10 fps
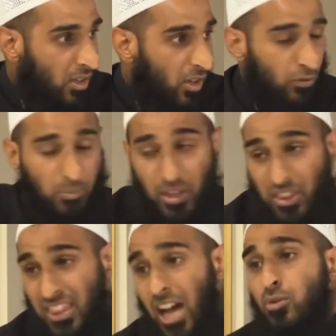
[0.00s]
from the
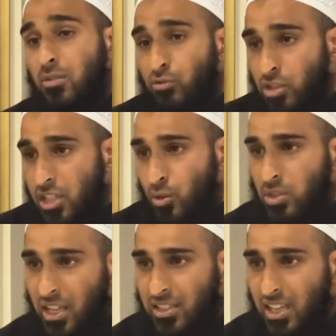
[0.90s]
thousands of trees which
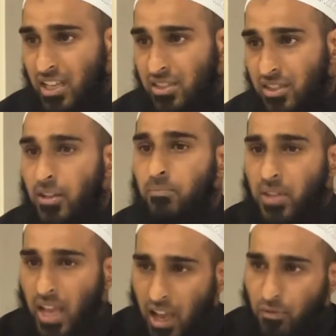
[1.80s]
exist,
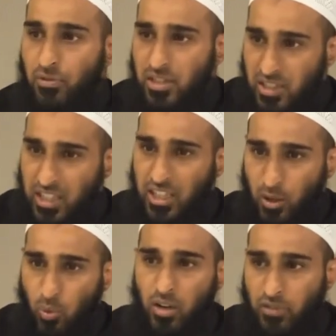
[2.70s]
every single
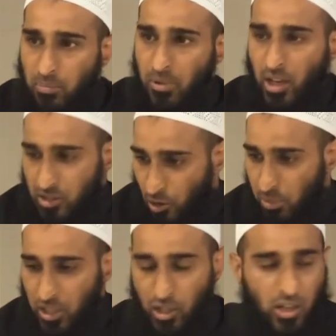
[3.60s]
one of them Allah's
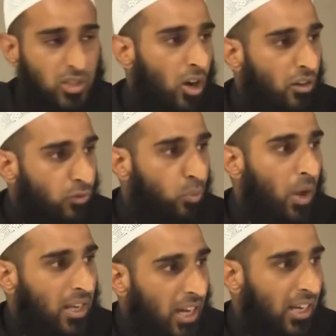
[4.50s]
complete knowledge of
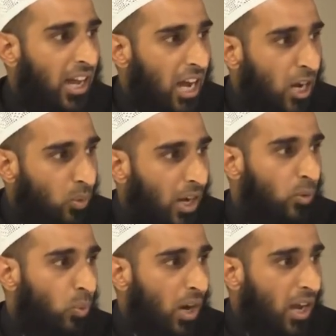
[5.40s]
when and how
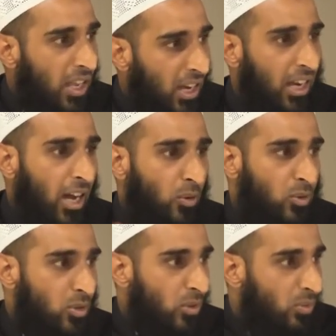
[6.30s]
and why and how
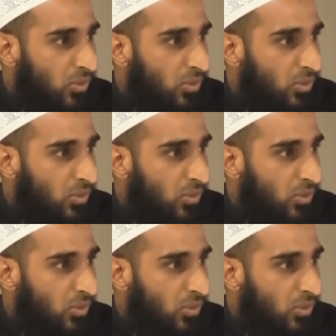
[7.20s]
so.